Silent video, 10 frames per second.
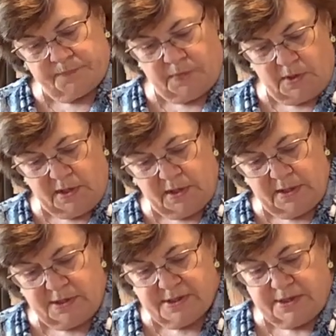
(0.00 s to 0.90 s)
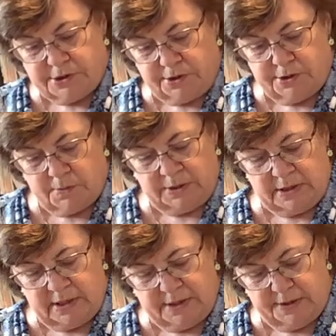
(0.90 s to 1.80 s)
Yeah, it's actually doing
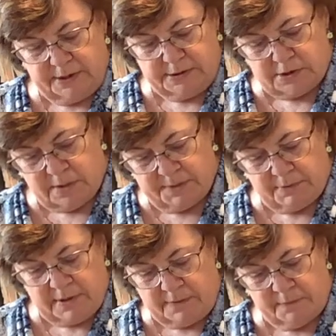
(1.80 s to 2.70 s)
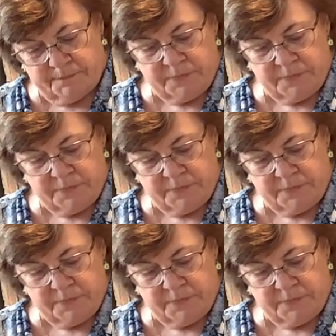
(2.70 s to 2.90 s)
that. I think it's coming around.